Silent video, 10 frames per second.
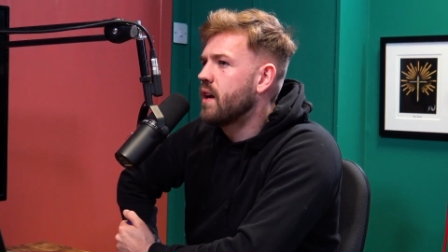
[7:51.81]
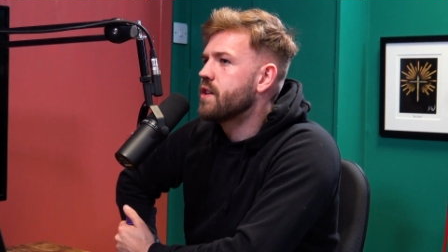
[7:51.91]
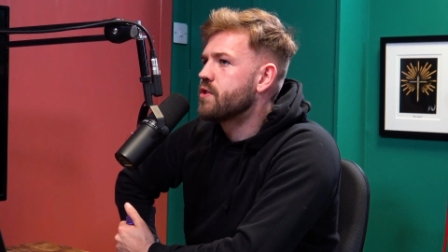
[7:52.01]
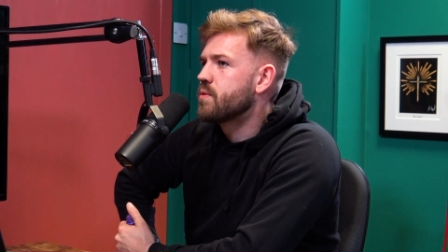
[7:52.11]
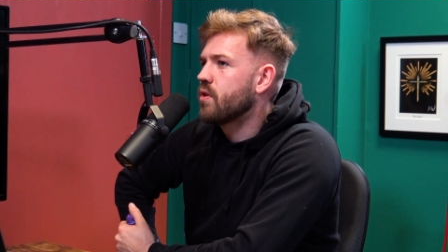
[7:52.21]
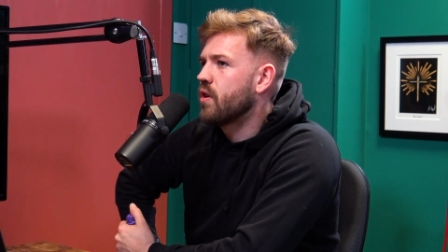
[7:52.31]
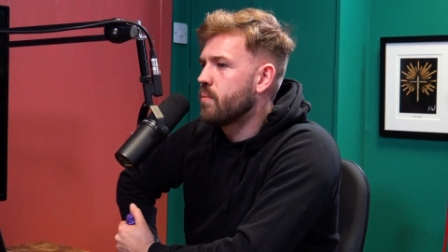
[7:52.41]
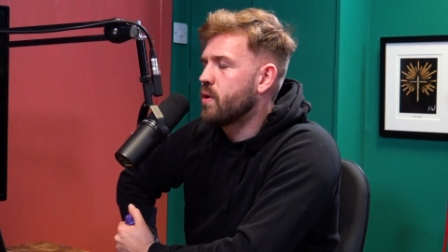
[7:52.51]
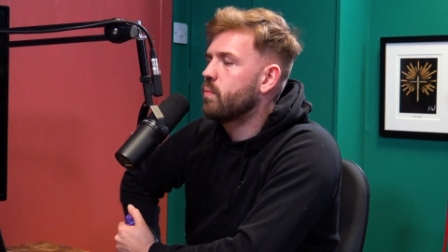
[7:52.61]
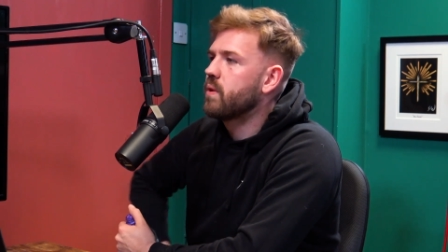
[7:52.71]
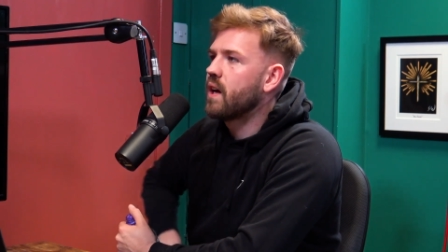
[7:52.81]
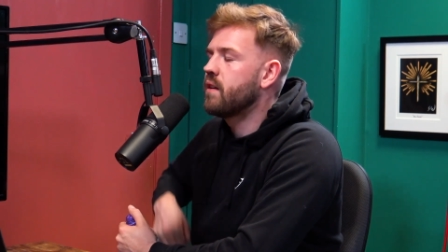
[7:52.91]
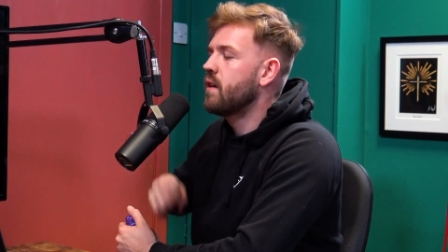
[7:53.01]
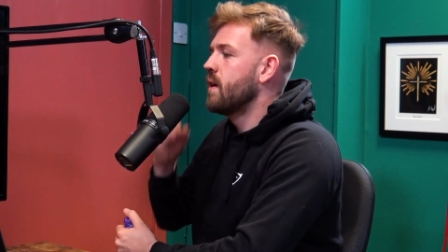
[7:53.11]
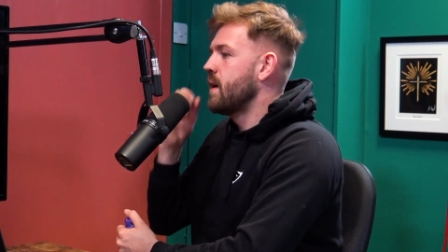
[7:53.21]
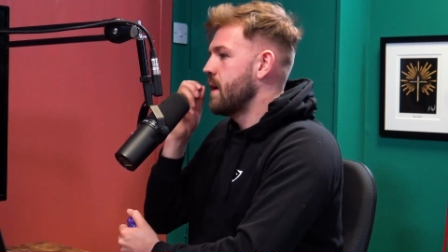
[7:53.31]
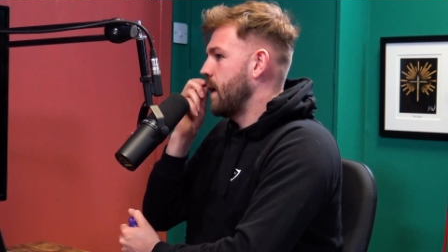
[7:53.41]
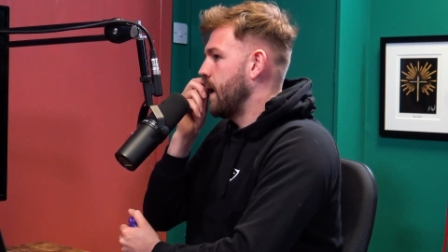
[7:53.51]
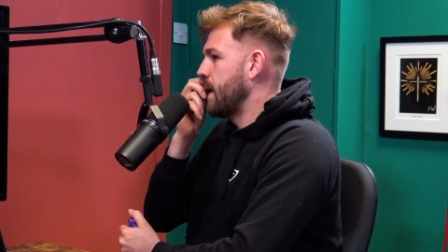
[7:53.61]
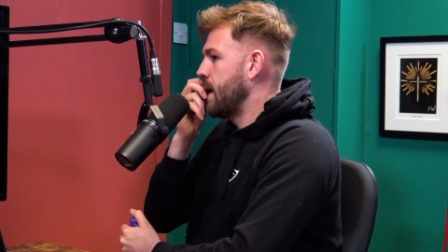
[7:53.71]
And she was on a meal plan,
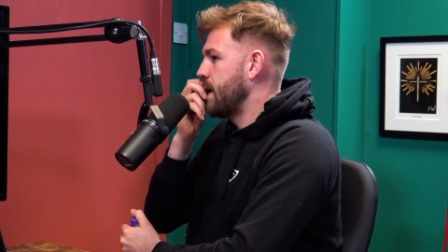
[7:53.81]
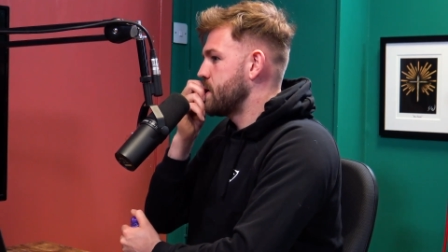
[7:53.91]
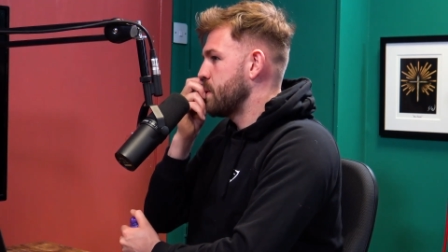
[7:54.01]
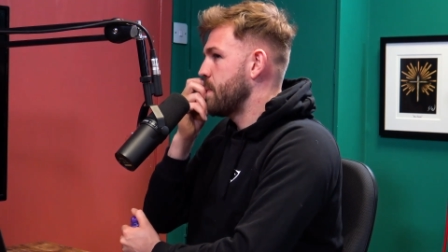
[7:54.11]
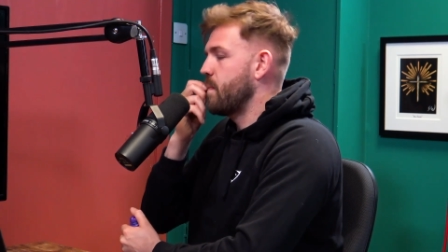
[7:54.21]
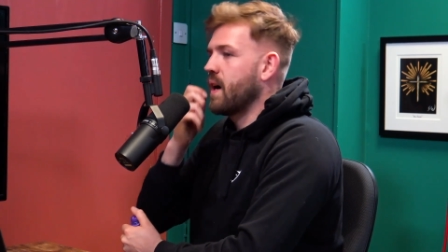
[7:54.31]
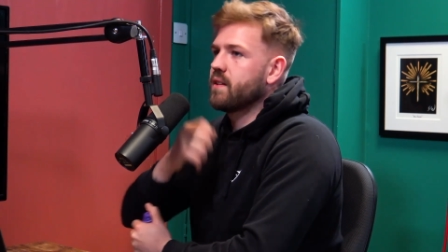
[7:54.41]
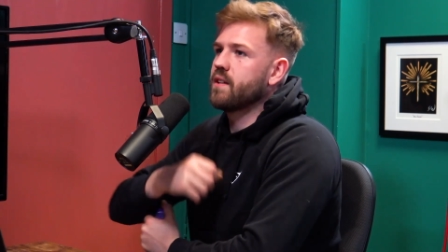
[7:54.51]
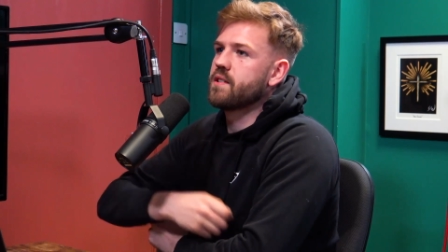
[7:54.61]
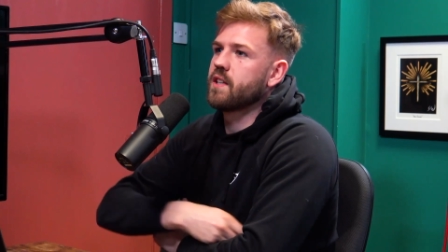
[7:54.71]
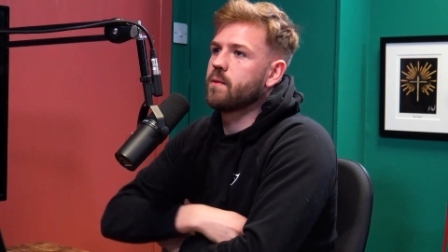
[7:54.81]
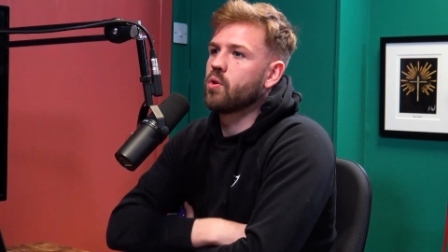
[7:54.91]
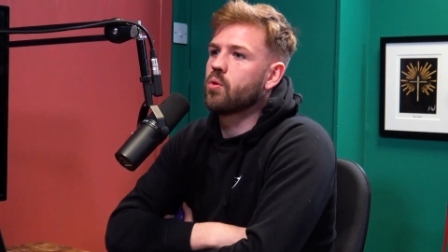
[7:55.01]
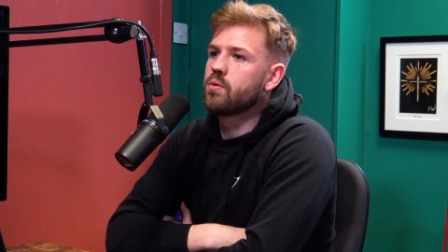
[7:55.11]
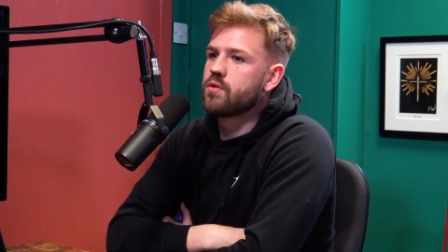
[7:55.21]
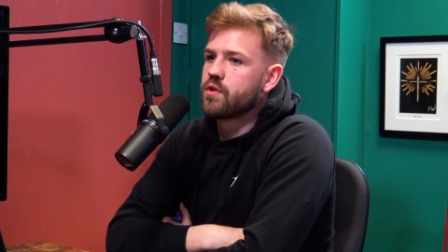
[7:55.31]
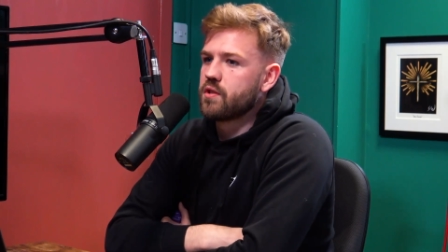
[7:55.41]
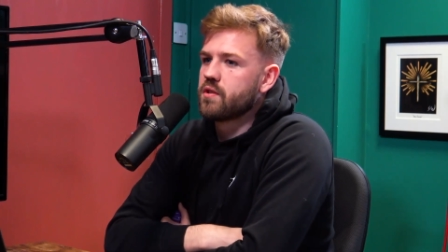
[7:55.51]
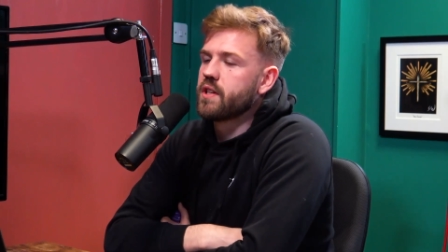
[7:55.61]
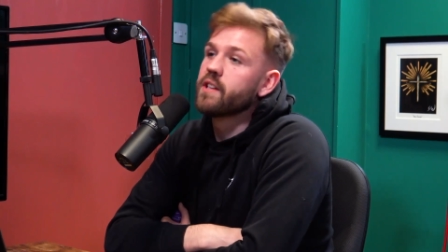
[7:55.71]
and then she went back to the same coach
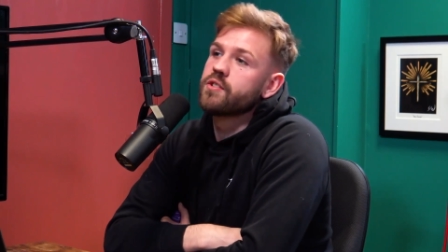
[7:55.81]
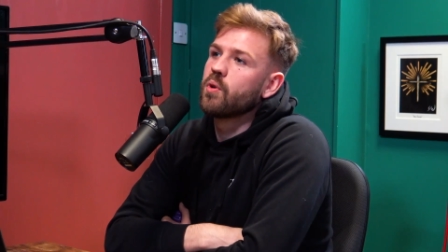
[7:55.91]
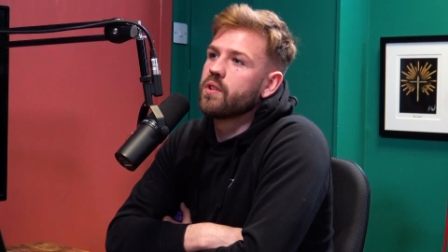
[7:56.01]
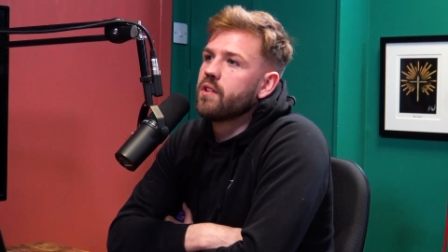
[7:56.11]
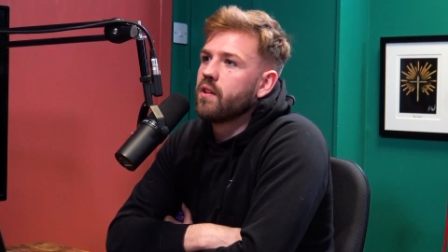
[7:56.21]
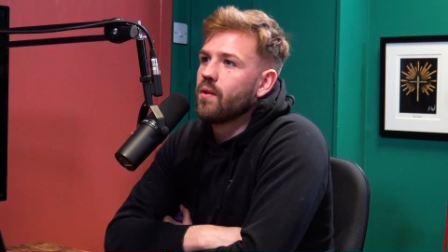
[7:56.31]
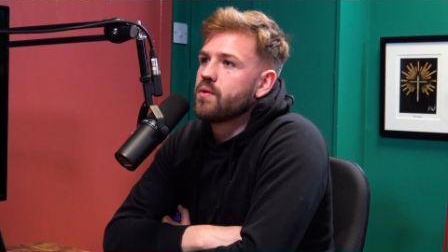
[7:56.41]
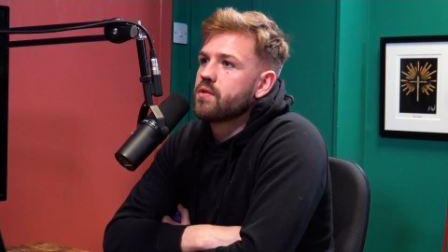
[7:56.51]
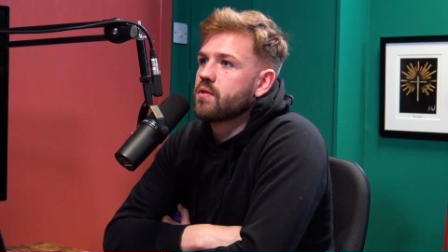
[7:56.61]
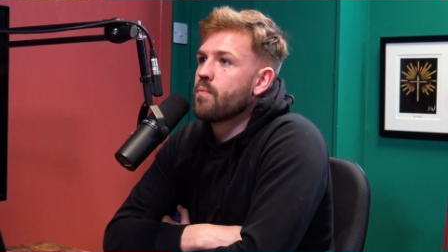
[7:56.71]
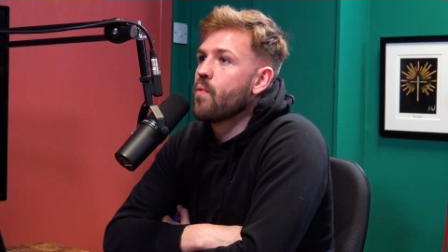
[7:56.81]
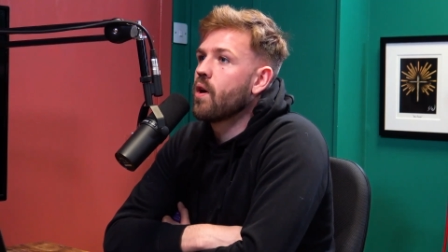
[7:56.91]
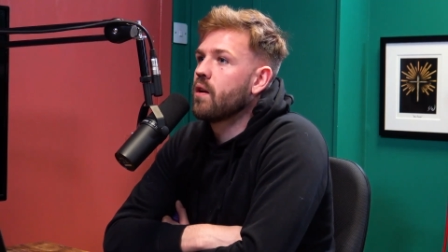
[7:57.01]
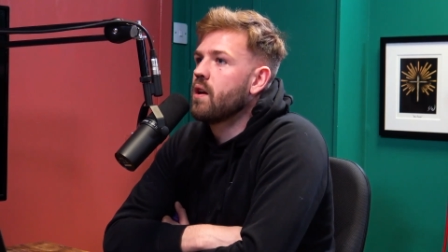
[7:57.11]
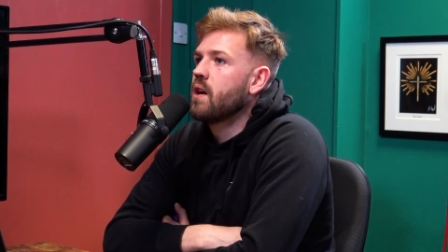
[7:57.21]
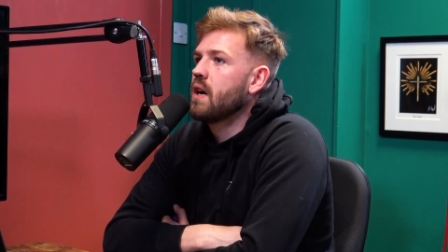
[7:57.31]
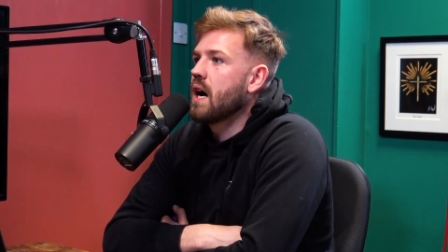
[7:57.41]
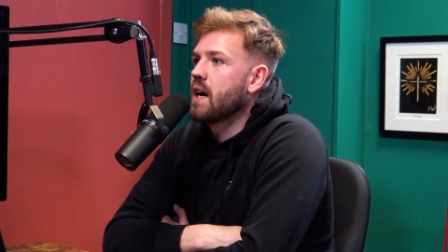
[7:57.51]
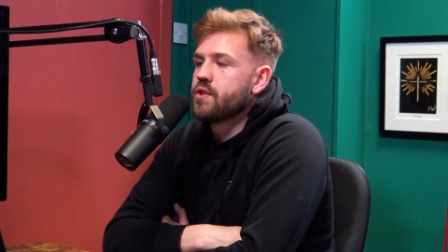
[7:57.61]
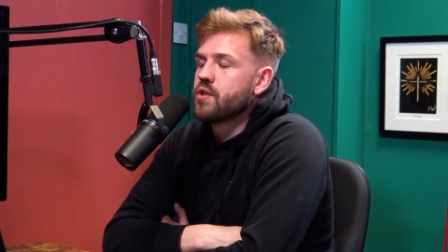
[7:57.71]
saying she wanted to lose some more
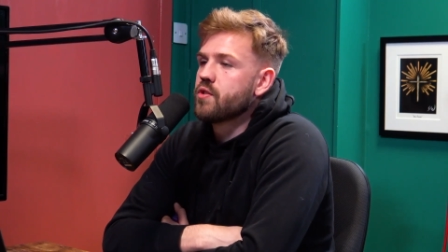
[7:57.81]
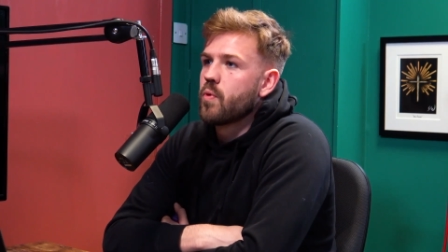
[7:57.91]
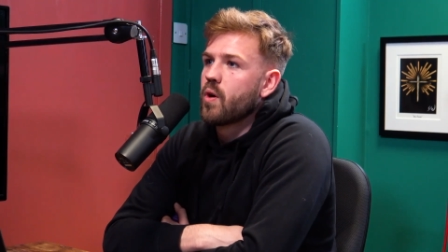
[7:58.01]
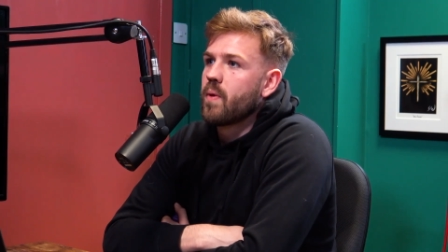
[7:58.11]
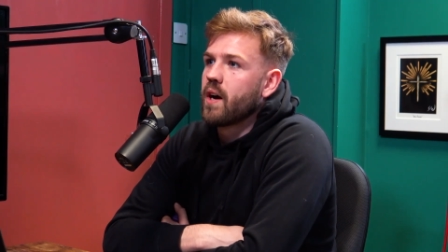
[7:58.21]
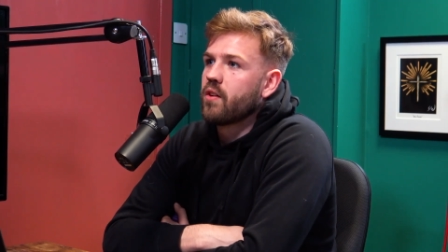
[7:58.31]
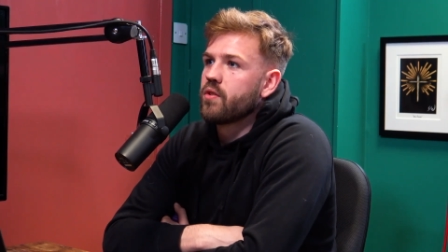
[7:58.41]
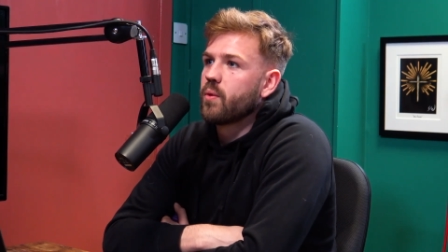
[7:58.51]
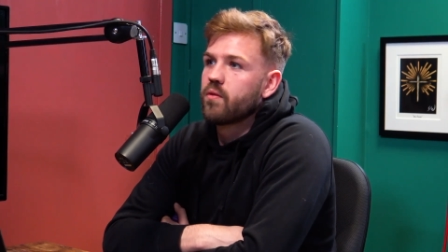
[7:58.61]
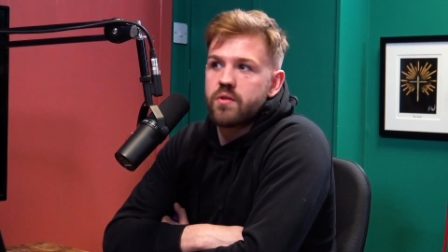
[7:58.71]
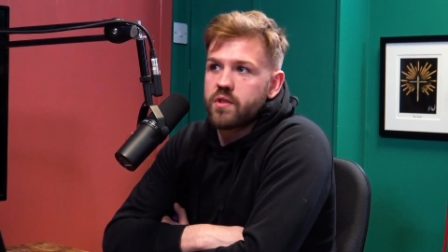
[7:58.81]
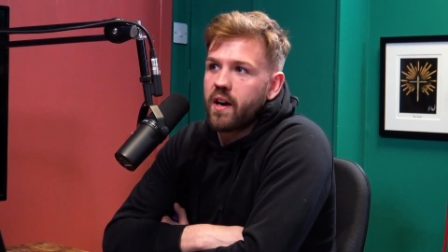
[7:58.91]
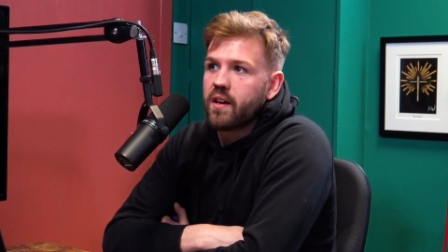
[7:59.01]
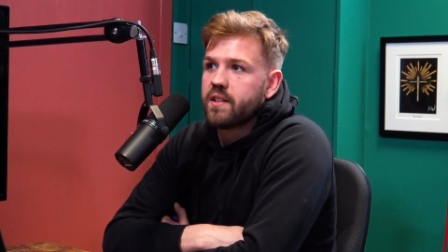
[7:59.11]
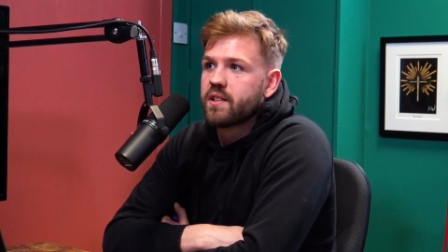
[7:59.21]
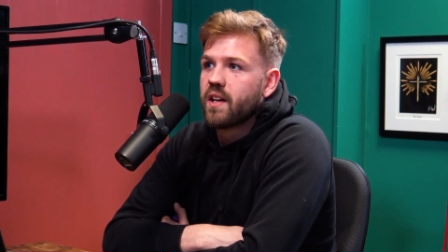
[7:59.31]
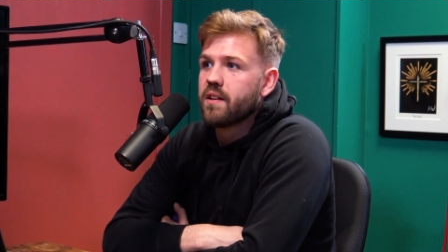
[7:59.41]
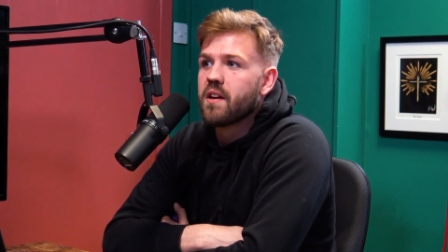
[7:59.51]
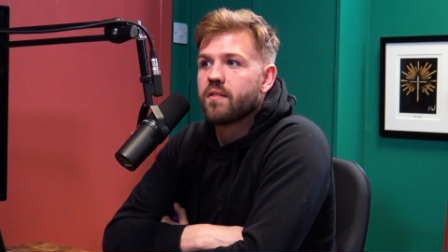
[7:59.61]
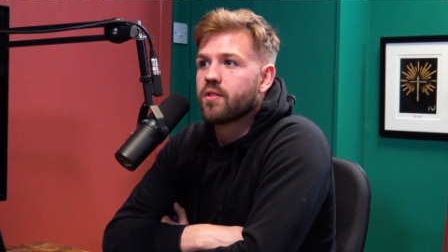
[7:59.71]
and she just put her back on 1200 calories again after